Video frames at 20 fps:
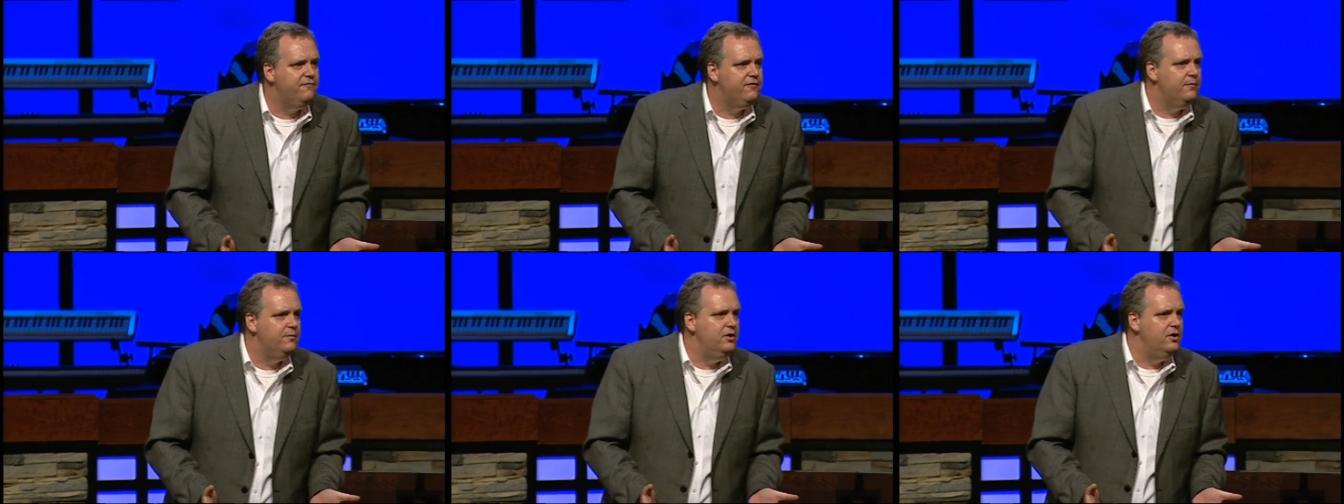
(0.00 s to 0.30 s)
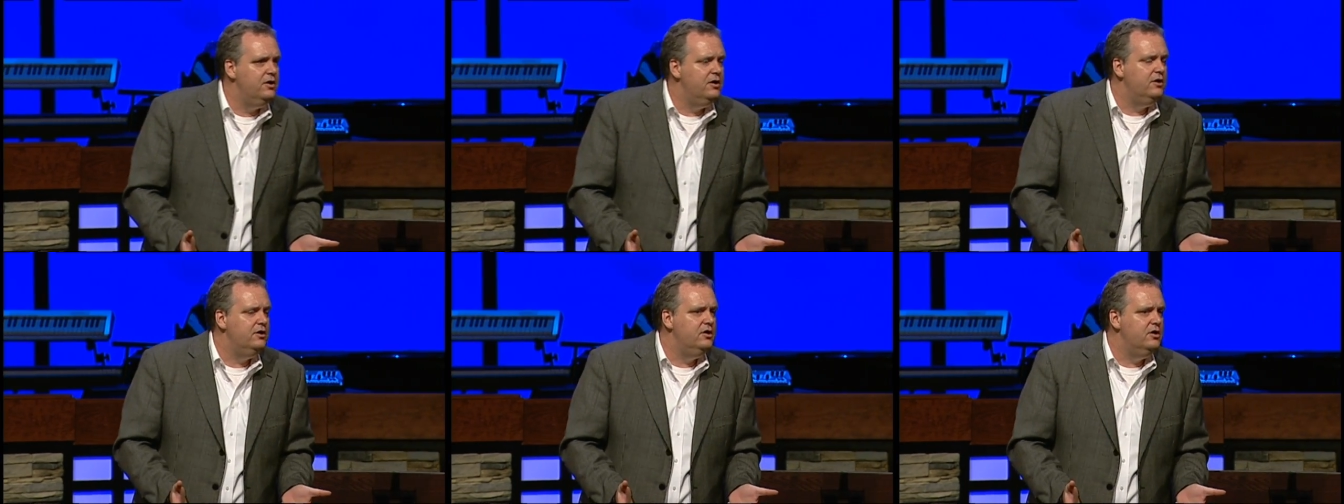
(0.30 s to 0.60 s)
from
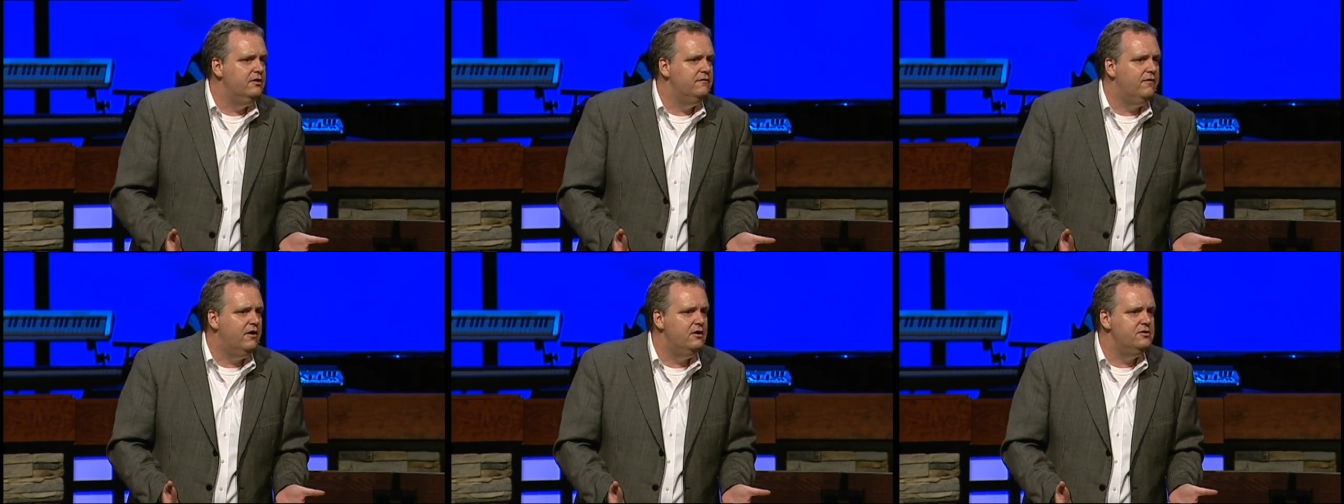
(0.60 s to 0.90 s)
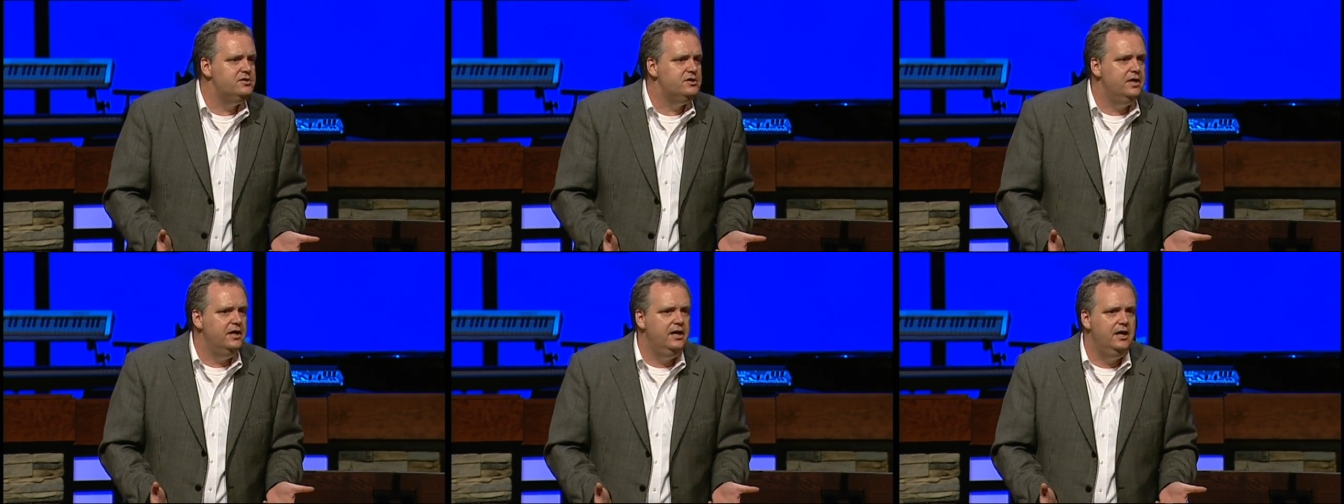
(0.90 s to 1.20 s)
Union
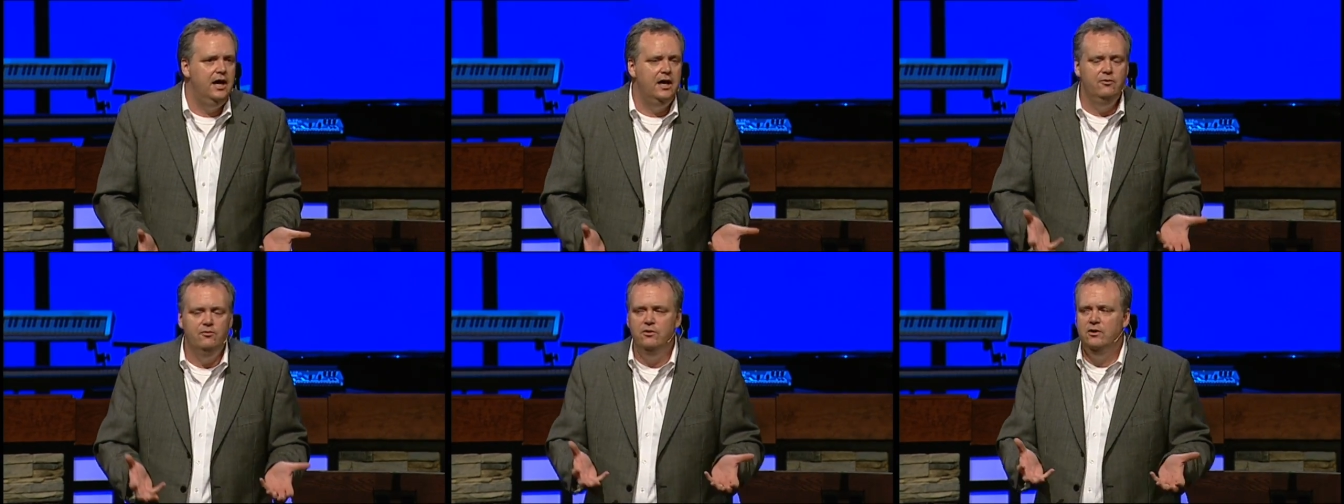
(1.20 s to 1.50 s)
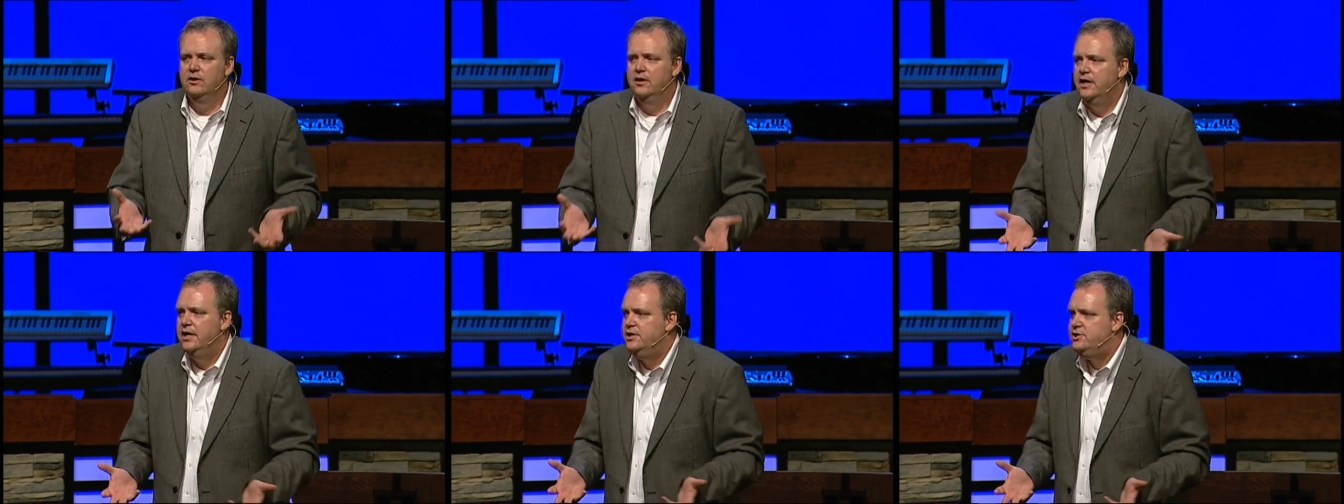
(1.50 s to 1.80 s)
University in
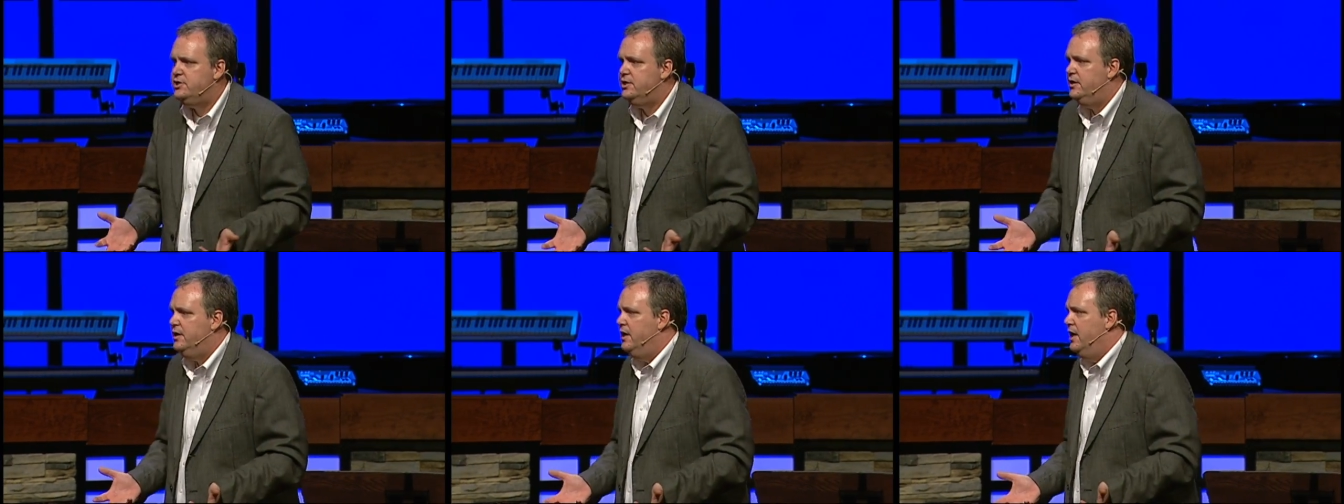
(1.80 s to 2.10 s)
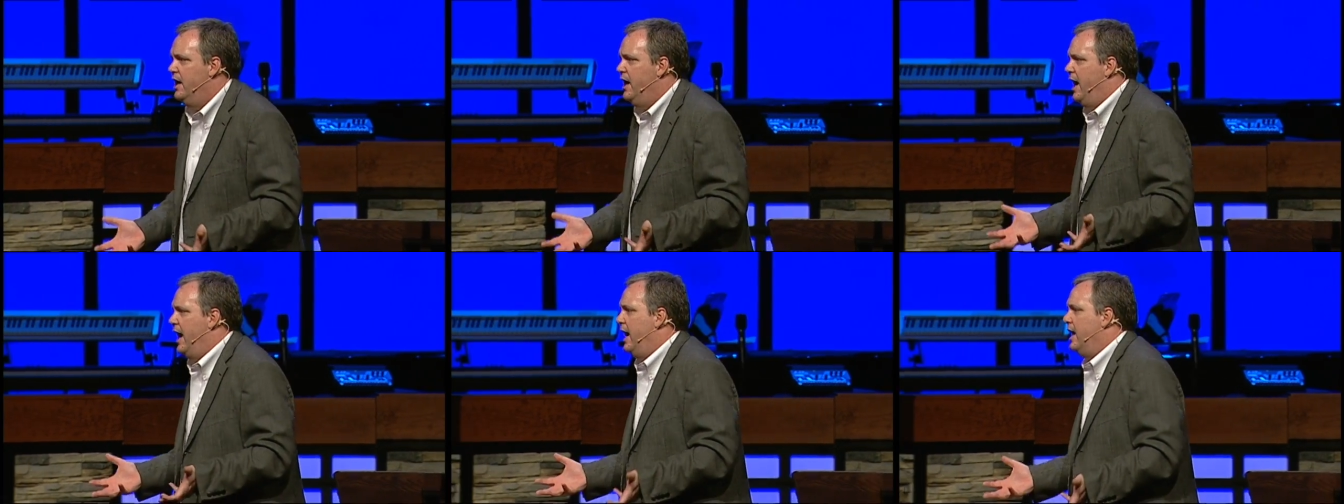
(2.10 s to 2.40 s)
religion
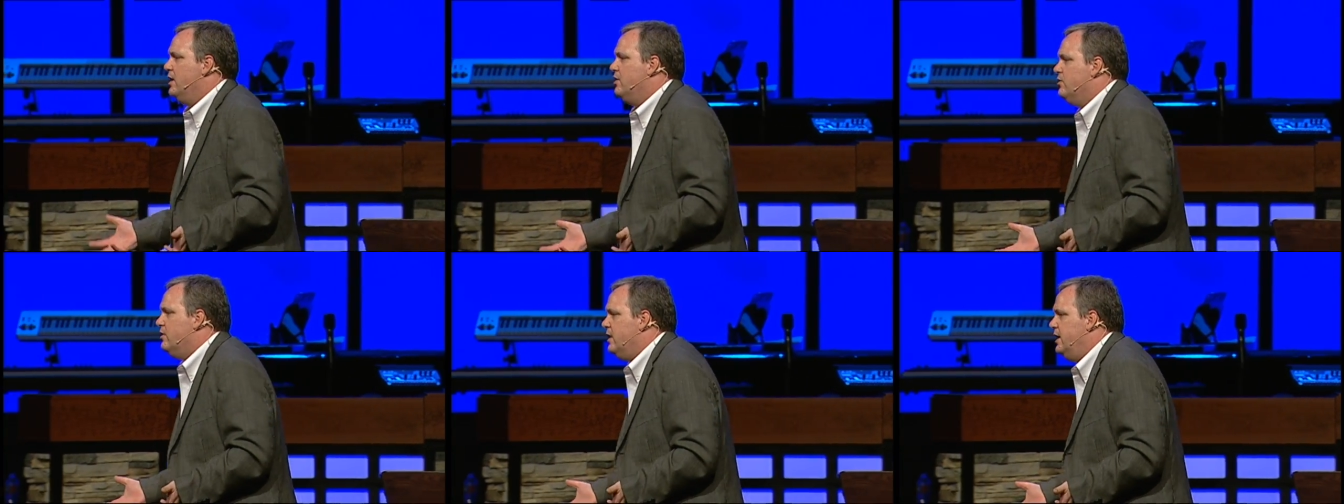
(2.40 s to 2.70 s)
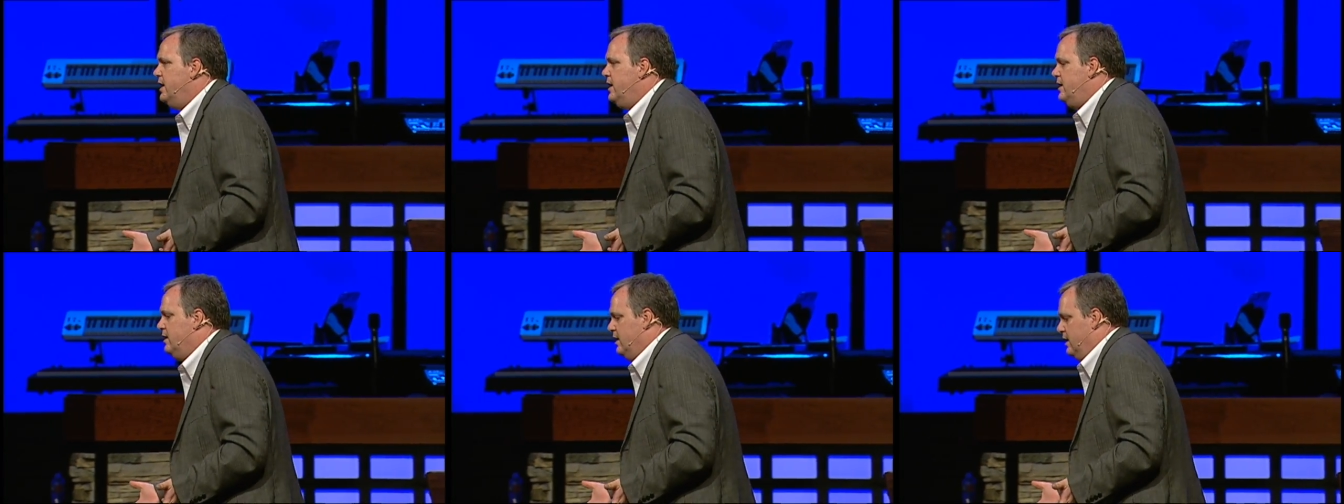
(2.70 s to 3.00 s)
and
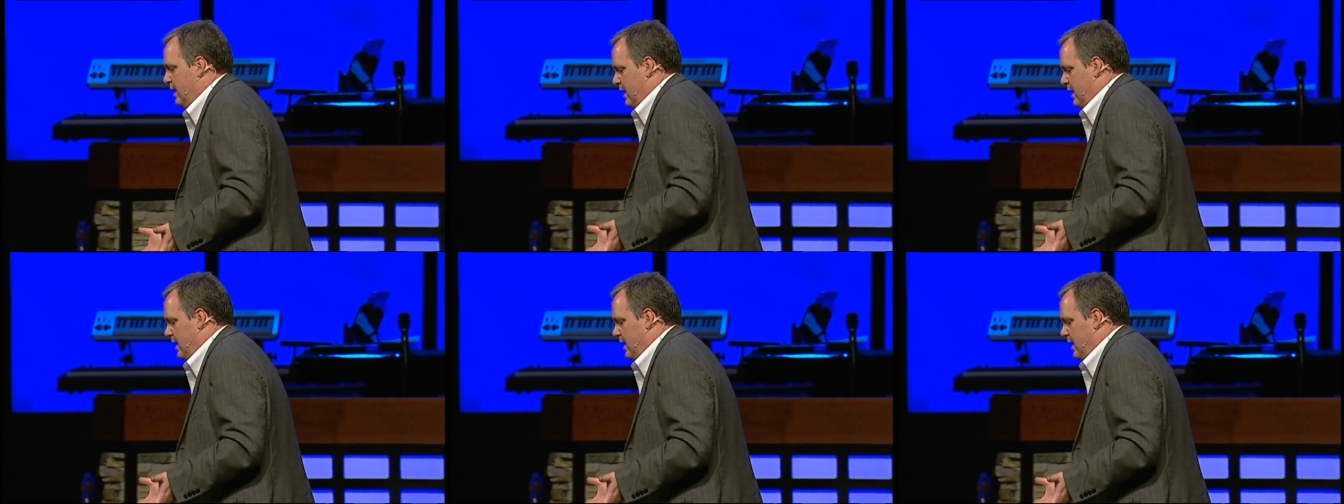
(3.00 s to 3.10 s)
Greek.